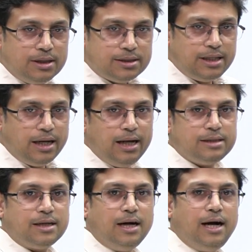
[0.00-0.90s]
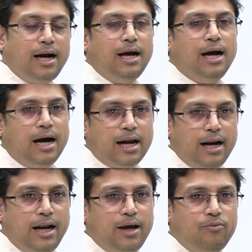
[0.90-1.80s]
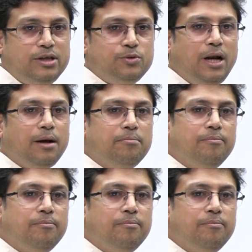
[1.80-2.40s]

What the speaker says: single-stranded RNA which will